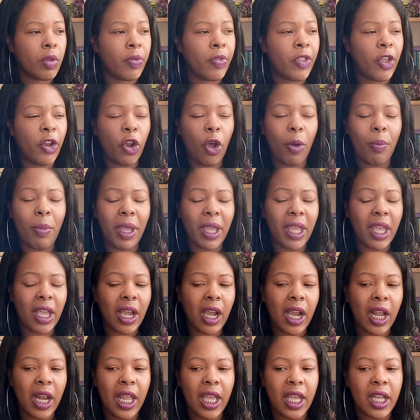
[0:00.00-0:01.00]
They're not making
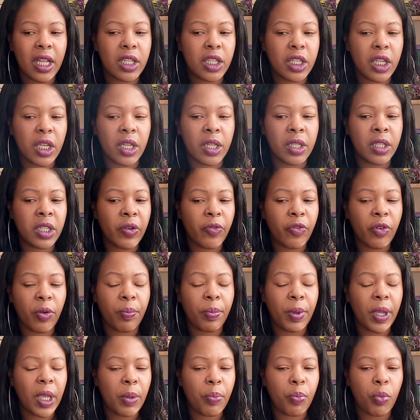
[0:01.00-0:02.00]
clear to different
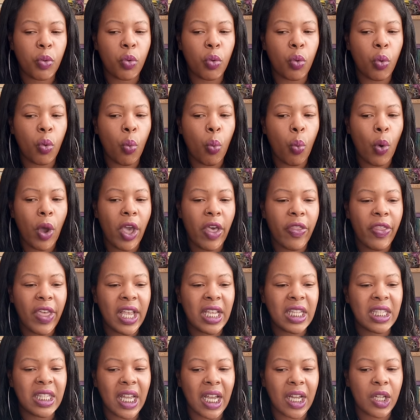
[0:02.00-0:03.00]
people where they
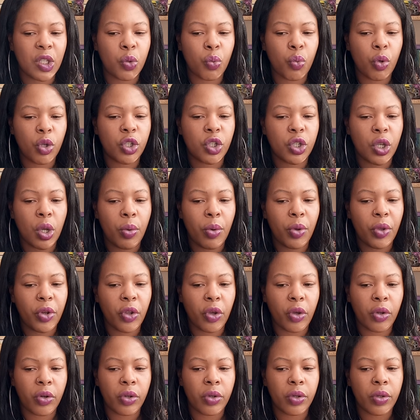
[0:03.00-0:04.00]
stand, what's going
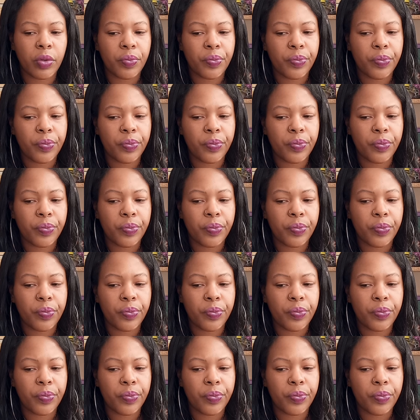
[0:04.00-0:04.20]
on.